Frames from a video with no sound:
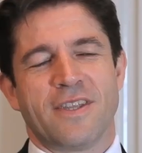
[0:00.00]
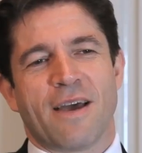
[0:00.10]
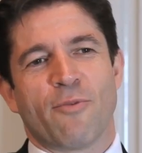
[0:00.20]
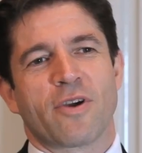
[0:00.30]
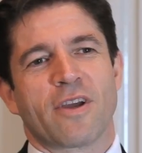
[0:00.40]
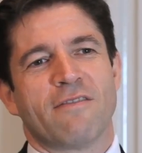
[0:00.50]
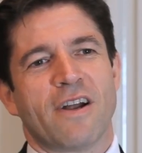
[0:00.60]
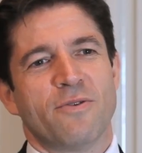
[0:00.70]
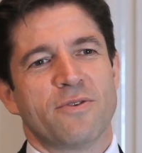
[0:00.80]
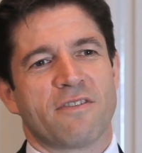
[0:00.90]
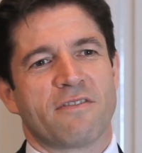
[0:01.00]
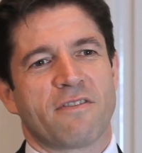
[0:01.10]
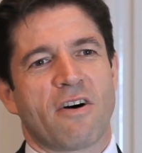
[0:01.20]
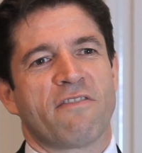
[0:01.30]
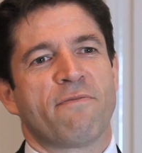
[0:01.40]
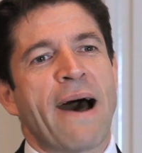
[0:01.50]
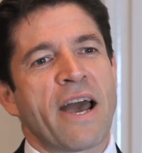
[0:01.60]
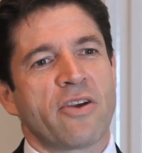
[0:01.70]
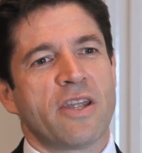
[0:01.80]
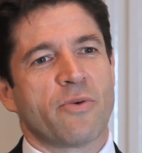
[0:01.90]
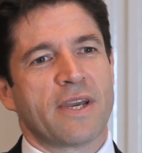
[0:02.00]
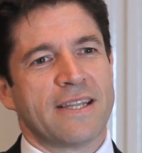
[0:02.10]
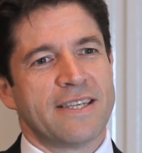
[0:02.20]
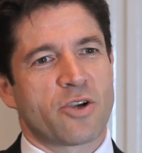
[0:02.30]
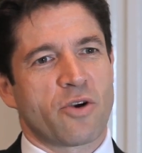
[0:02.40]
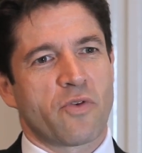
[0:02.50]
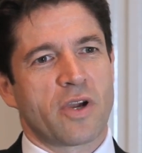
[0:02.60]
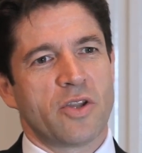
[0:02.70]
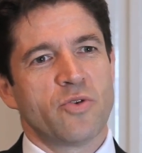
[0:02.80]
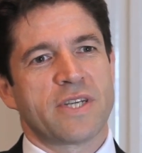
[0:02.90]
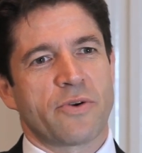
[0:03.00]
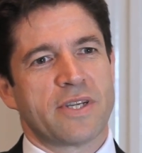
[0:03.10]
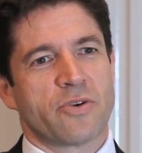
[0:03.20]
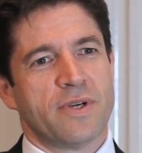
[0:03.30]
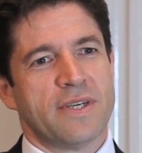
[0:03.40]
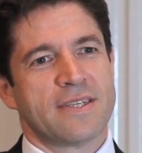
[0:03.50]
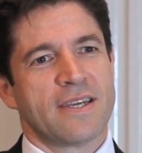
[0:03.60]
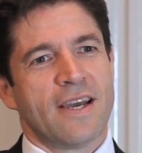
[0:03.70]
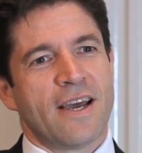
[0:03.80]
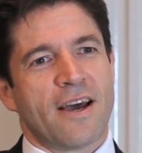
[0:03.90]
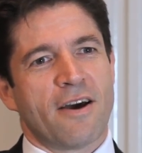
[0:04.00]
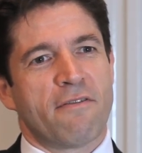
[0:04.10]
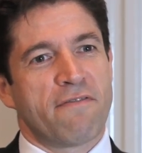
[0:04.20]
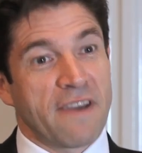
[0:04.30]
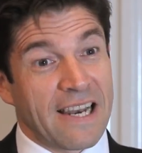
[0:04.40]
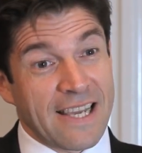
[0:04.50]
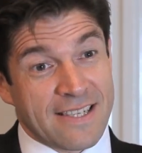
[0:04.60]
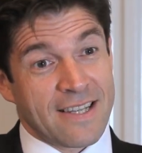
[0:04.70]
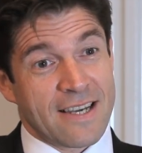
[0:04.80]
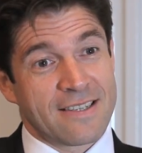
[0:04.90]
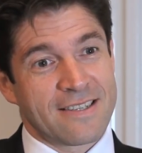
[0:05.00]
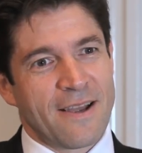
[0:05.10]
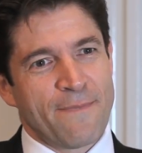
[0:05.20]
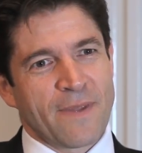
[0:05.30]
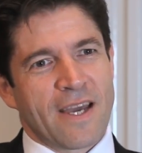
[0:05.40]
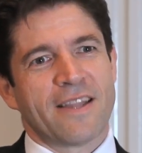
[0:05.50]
the American values of, of pioneering, discovering new territories, uh, fearlessness uh,